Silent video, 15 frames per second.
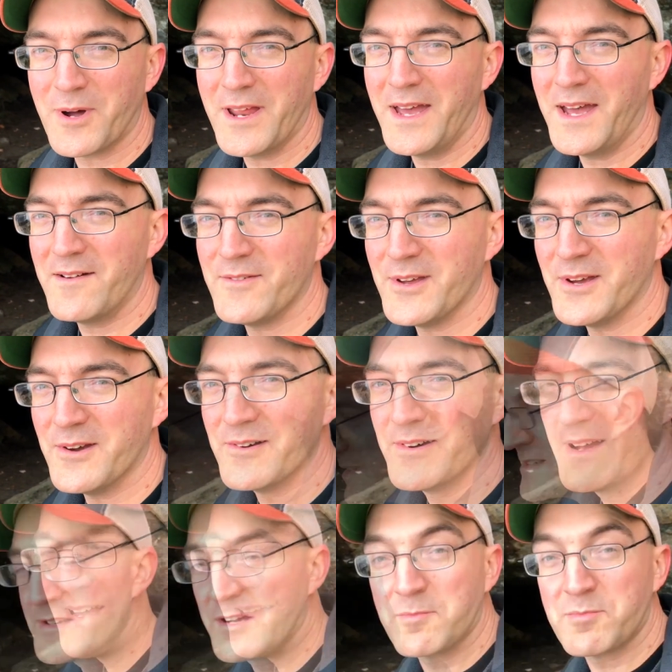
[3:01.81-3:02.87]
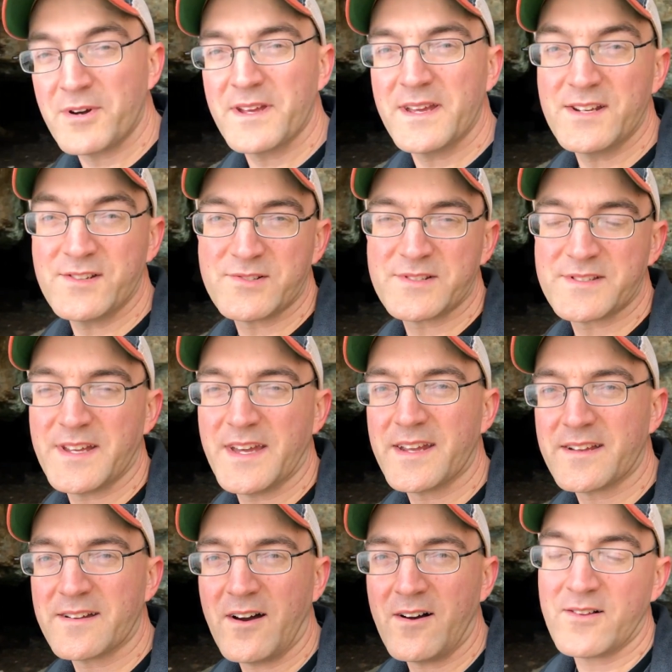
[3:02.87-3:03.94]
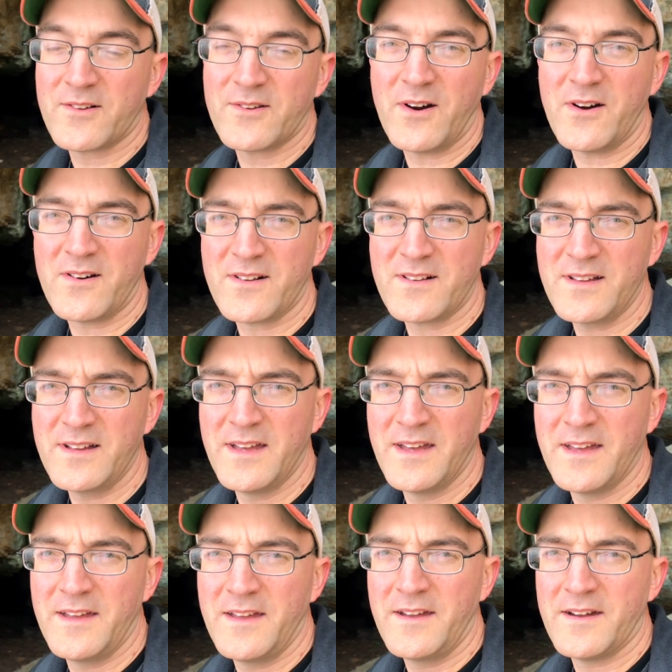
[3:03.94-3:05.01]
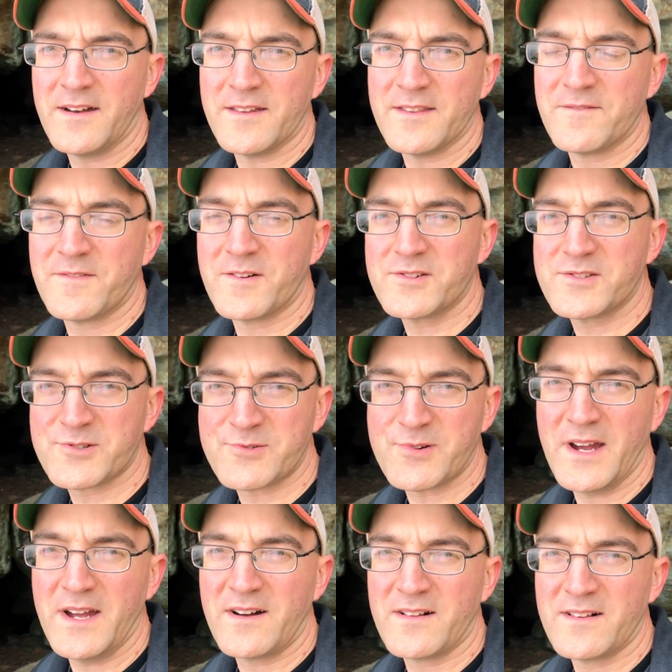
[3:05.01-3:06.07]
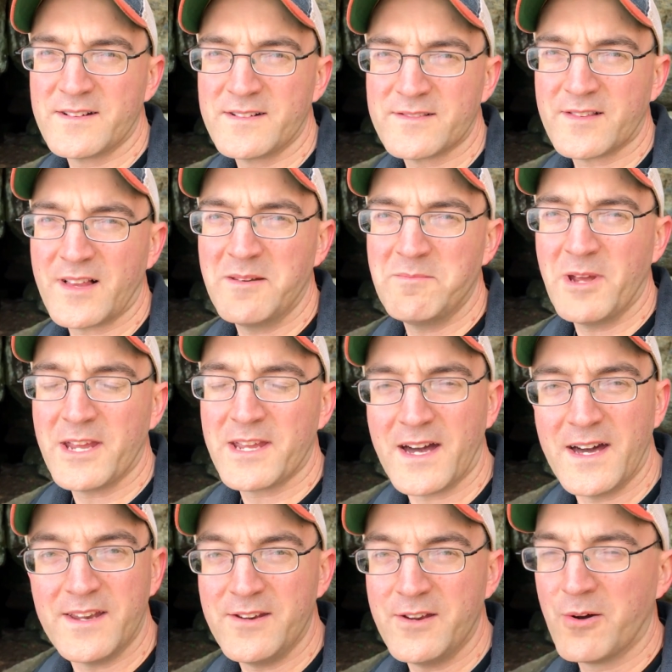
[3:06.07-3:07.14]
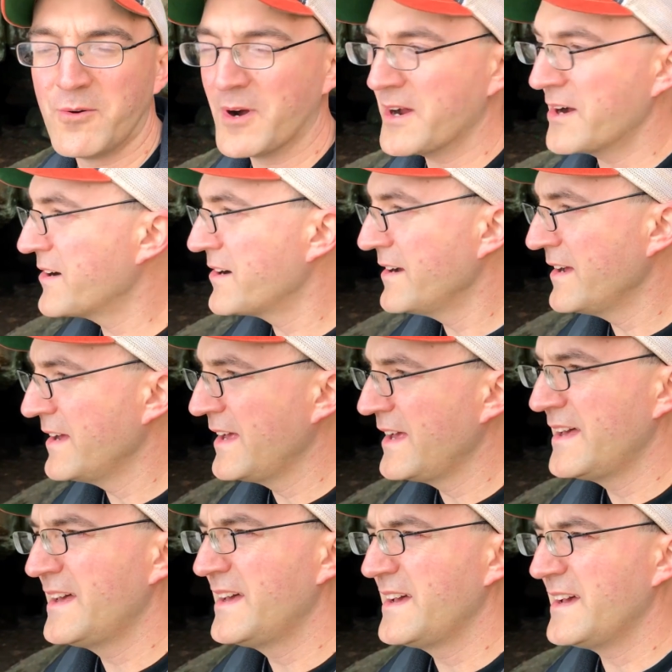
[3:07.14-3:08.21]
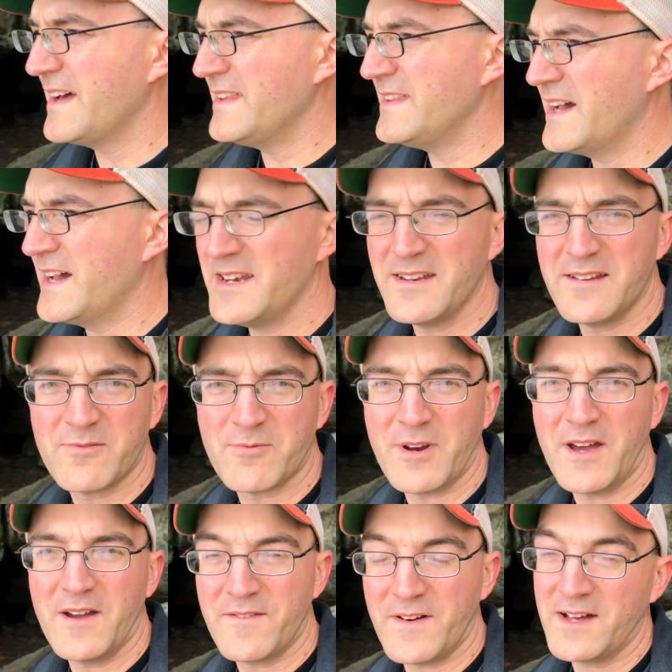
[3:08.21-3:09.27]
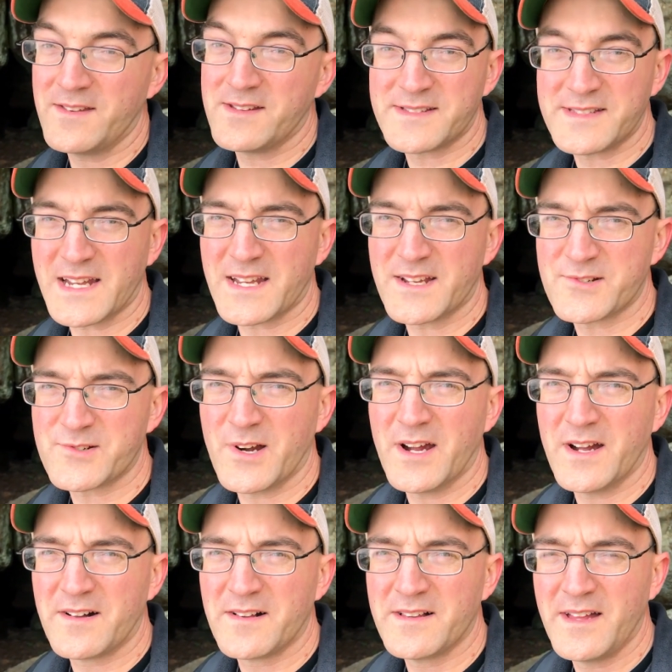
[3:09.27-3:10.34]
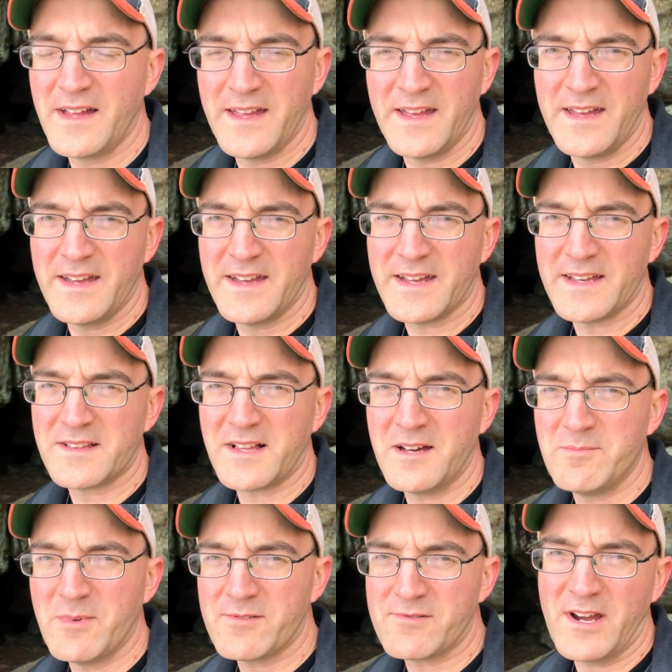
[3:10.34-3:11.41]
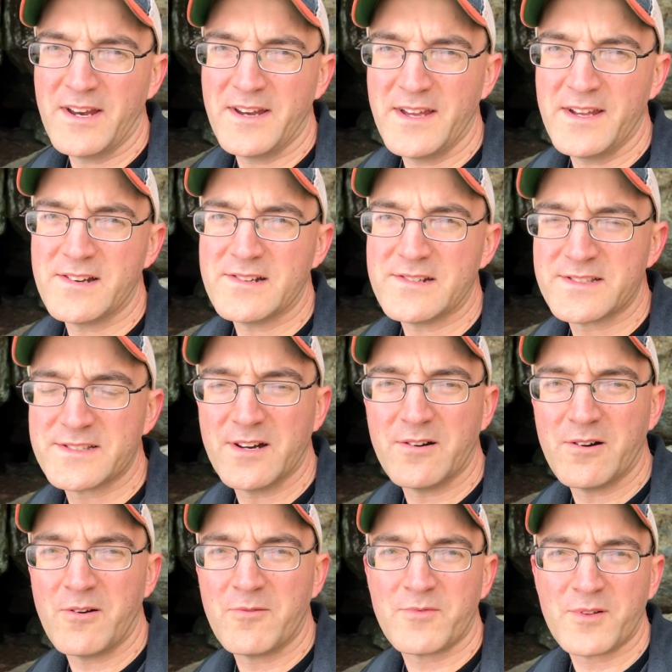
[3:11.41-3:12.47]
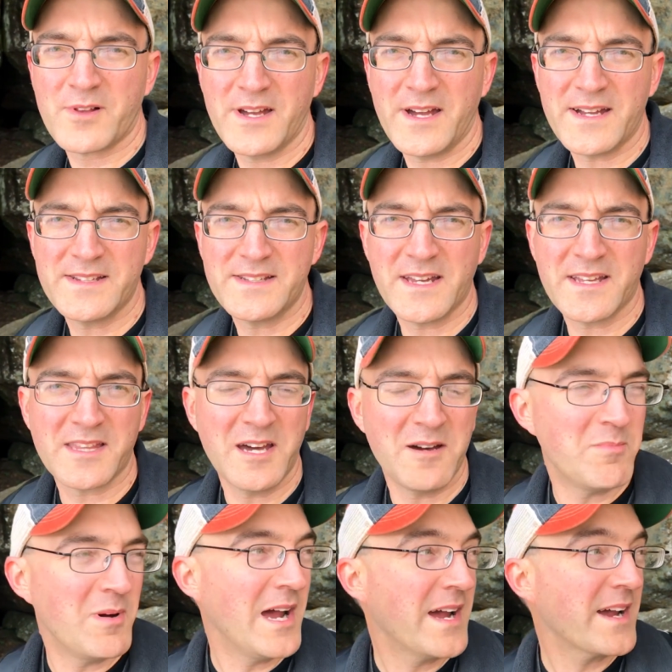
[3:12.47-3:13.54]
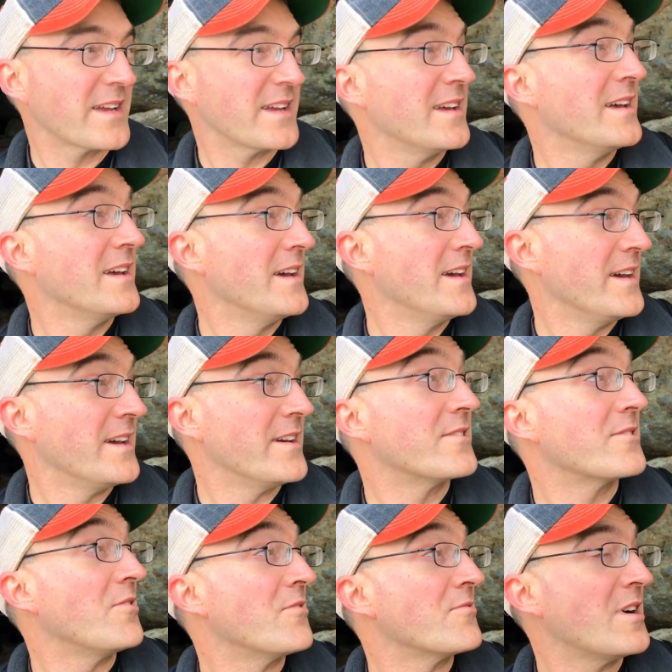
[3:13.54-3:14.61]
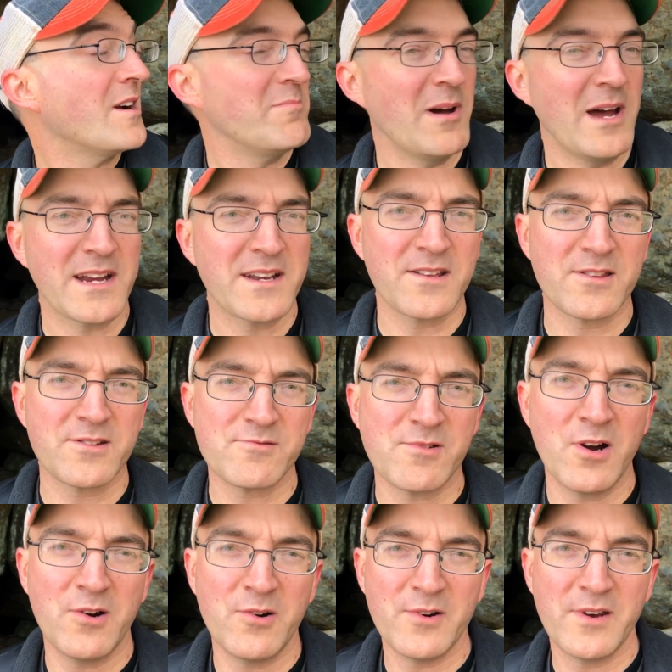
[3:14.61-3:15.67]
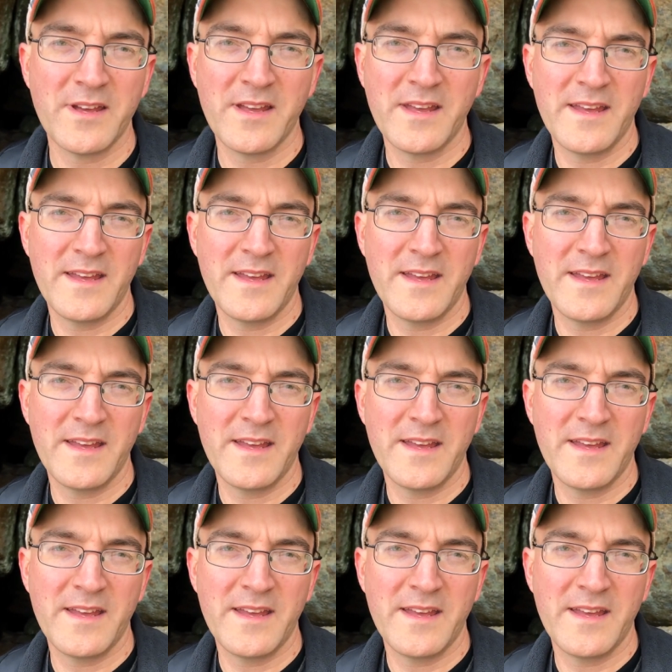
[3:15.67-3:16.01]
what have you. So pretty interesting all in all. The first trail led me kind of nowhere, and then when I found the second trail, it led me right here. So hopefully I take that back. It'll go right back to the road,